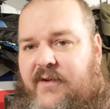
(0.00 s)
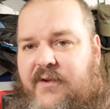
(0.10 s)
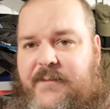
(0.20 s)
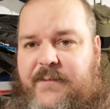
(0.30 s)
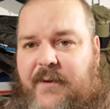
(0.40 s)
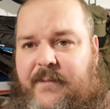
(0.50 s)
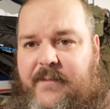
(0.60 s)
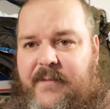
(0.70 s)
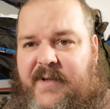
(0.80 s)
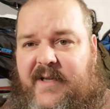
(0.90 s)
into them has
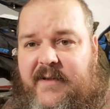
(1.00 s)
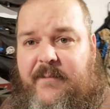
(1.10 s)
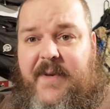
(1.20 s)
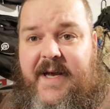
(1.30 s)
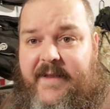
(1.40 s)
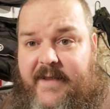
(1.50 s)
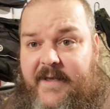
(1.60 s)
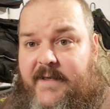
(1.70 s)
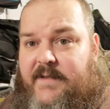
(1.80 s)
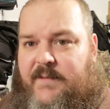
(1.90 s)
probably did them bad
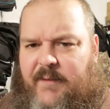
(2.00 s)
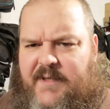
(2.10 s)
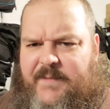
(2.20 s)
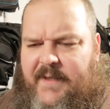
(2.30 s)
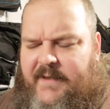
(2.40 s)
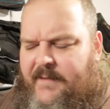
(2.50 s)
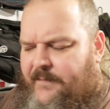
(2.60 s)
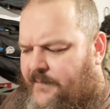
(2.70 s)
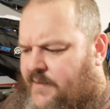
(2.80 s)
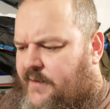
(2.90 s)
things. It's probably split
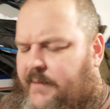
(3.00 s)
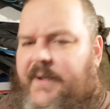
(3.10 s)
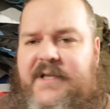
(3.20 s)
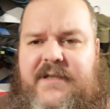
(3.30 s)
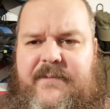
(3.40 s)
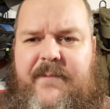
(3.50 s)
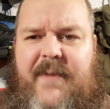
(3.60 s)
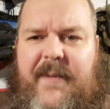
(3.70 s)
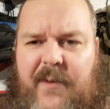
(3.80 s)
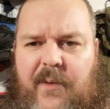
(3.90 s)
them. So that's
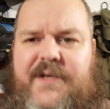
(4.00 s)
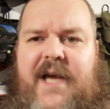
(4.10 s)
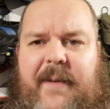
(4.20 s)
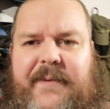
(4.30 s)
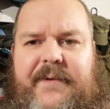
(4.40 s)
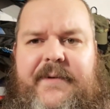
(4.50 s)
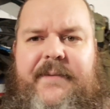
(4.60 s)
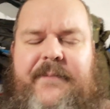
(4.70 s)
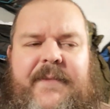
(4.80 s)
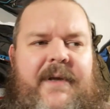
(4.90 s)
maybe what's happened.
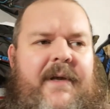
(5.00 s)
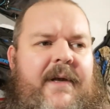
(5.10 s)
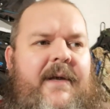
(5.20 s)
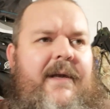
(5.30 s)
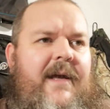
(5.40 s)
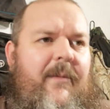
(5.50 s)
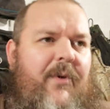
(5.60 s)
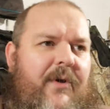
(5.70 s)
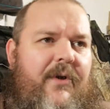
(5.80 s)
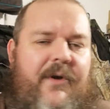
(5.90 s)

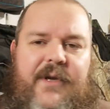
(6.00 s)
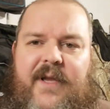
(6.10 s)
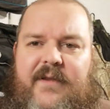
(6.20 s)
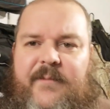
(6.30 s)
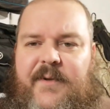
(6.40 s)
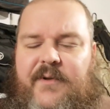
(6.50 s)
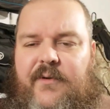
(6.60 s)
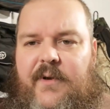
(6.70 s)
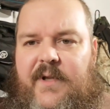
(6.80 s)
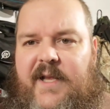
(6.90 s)
Upon looking at them and
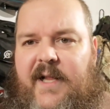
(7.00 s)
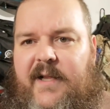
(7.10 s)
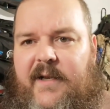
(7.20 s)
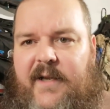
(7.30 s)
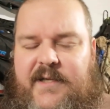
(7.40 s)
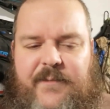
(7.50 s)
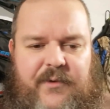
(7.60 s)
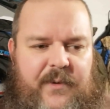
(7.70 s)
doing the calculation